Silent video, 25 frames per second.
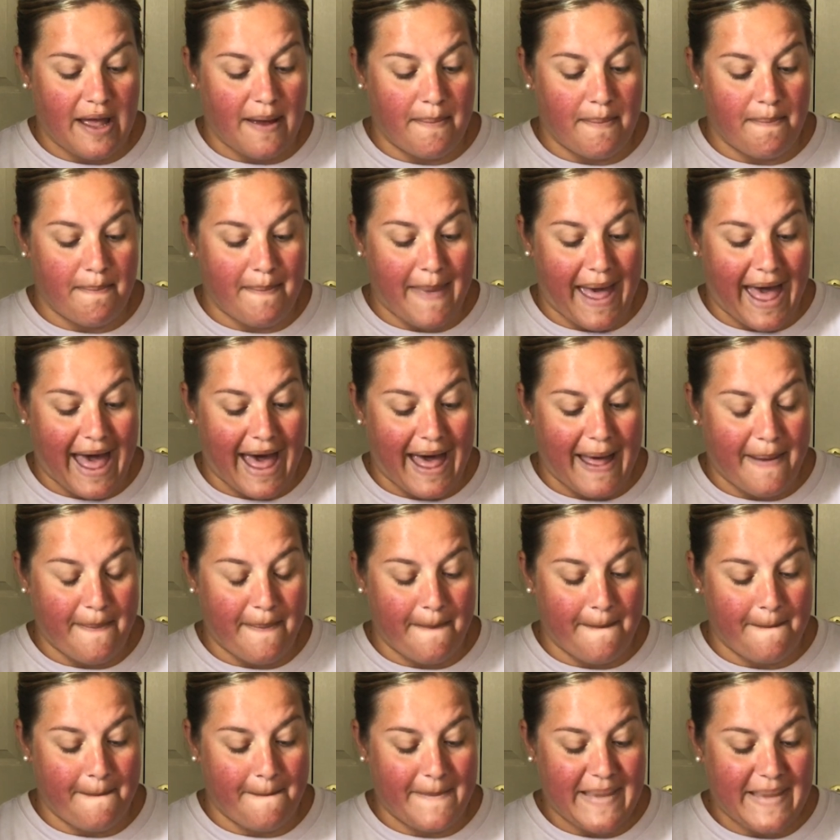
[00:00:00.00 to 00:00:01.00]
matte
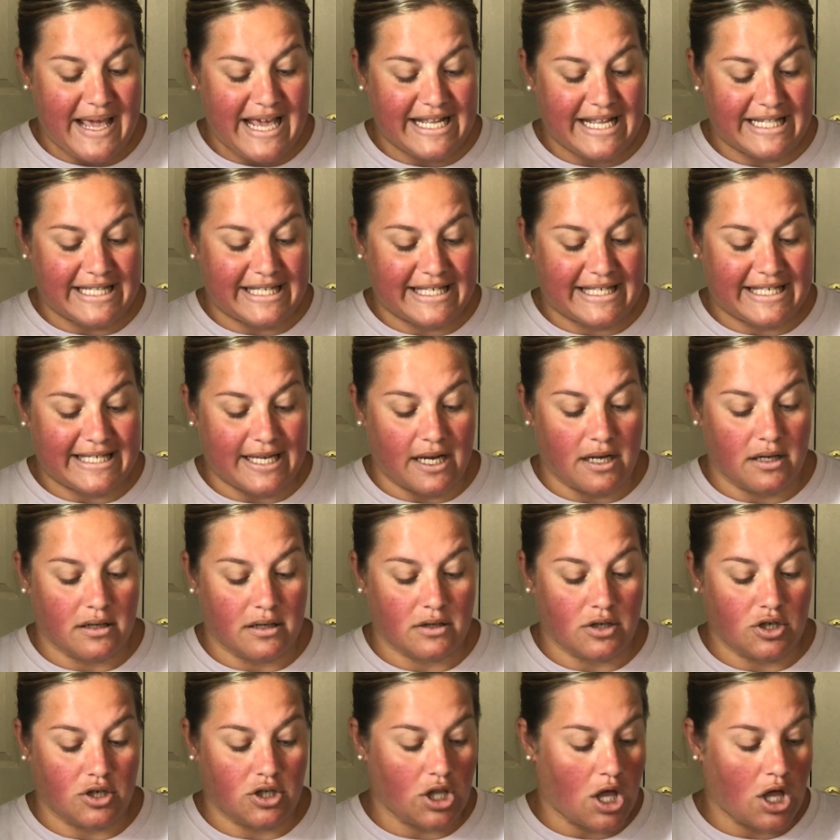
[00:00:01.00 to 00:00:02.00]
meets
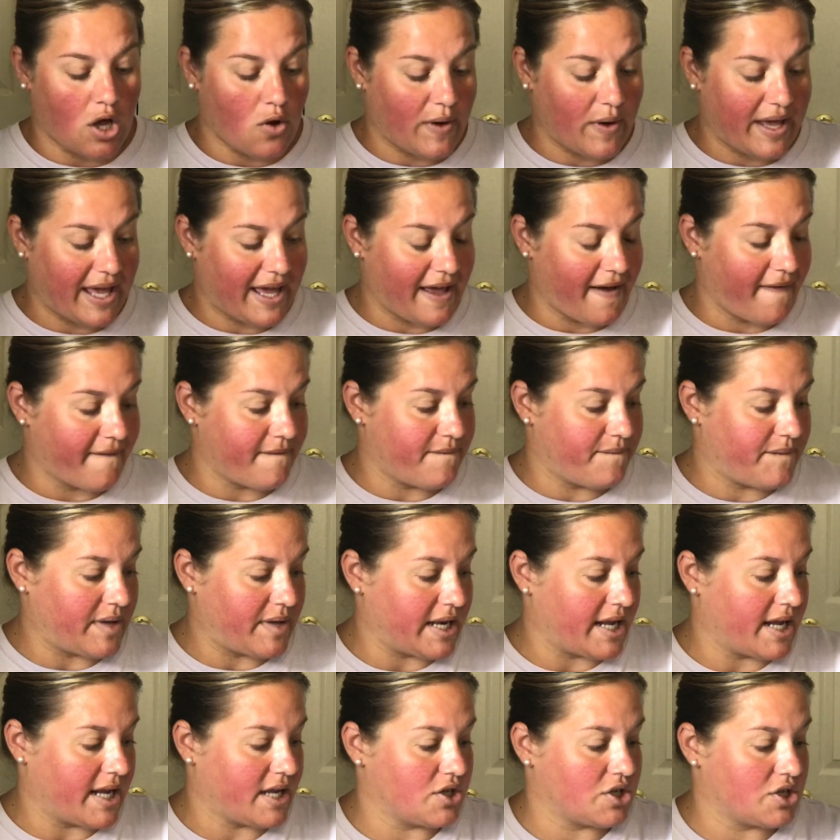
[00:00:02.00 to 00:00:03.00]
glowy
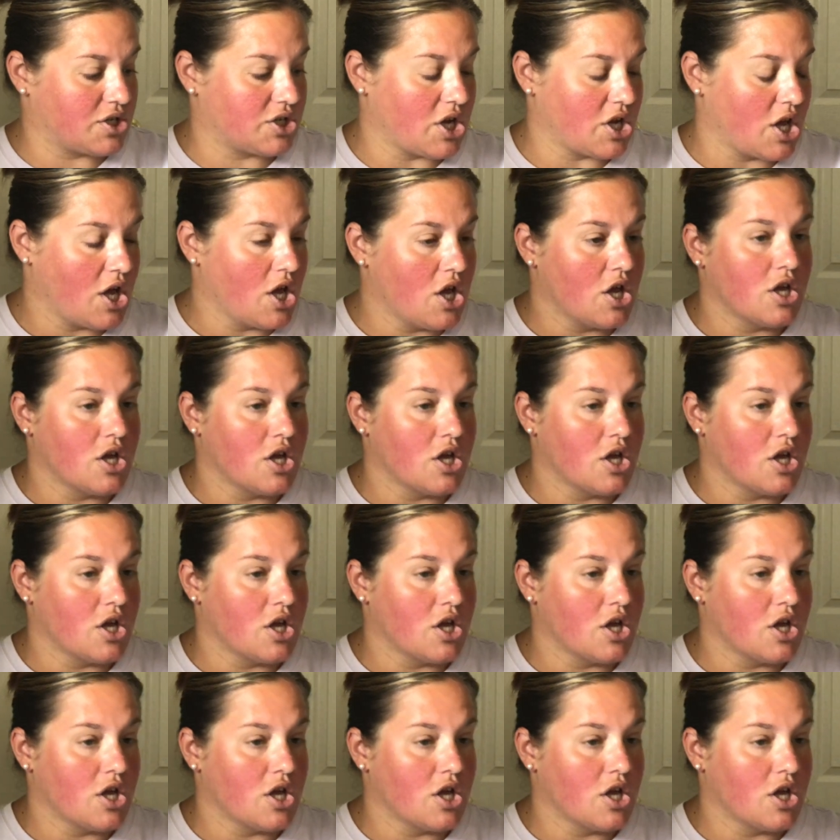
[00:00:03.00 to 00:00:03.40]
finish.